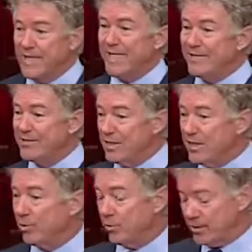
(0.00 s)
is an
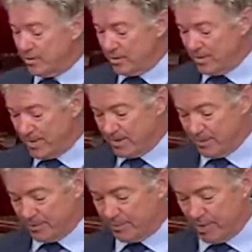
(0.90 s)
increase in the money
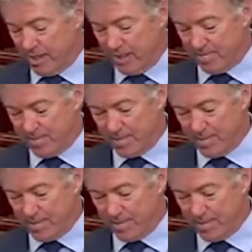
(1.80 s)
supply.